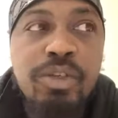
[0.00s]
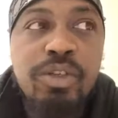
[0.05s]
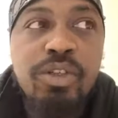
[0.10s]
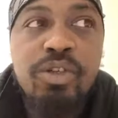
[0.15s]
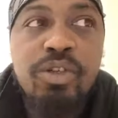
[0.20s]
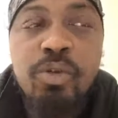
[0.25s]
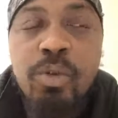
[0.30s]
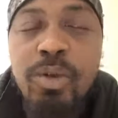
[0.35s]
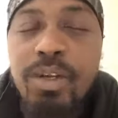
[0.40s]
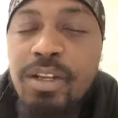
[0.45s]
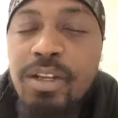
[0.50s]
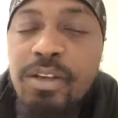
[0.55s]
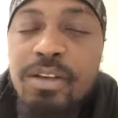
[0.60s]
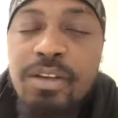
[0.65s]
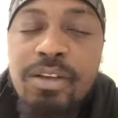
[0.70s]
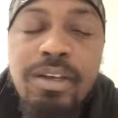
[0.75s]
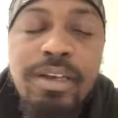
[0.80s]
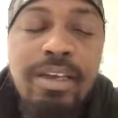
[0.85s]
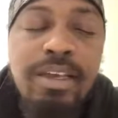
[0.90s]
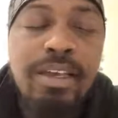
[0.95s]
Twitter,
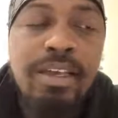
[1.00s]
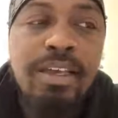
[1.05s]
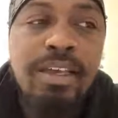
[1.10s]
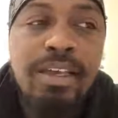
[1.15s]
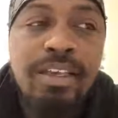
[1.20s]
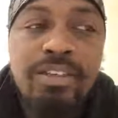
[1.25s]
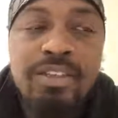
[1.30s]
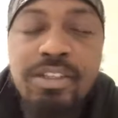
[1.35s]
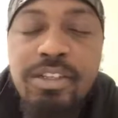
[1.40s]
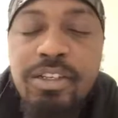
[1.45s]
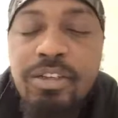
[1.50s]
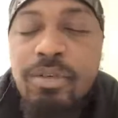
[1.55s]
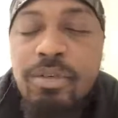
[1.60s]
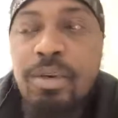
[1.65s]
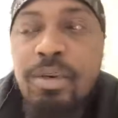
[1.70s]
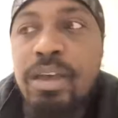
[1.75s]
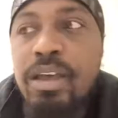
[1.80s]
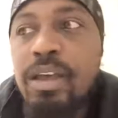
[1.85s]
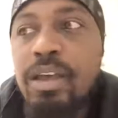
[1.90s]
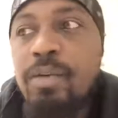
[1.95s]

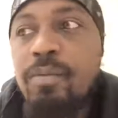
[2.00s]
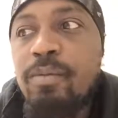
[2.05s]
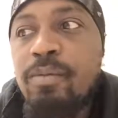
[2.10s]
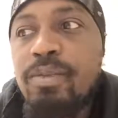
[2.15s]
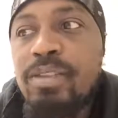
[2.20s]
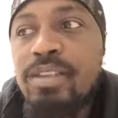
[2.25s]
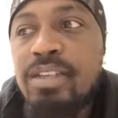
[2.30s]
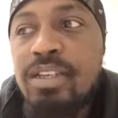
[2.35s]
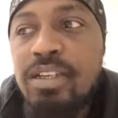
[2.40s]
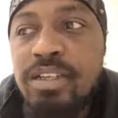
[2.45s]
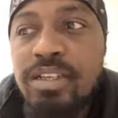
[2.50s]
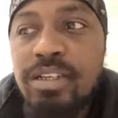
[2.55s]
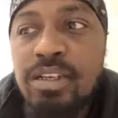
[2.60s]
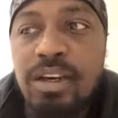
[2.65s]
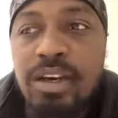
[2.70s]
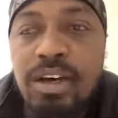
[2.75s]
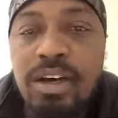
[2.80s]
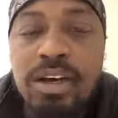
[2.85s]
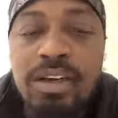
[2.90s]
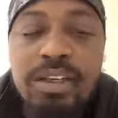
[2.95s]
Instagram,
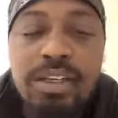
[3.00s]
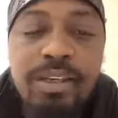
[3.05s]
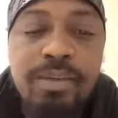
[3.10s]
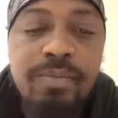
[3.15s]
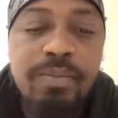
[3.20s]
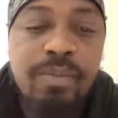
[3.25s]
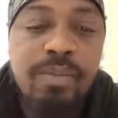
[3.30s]
TikTok.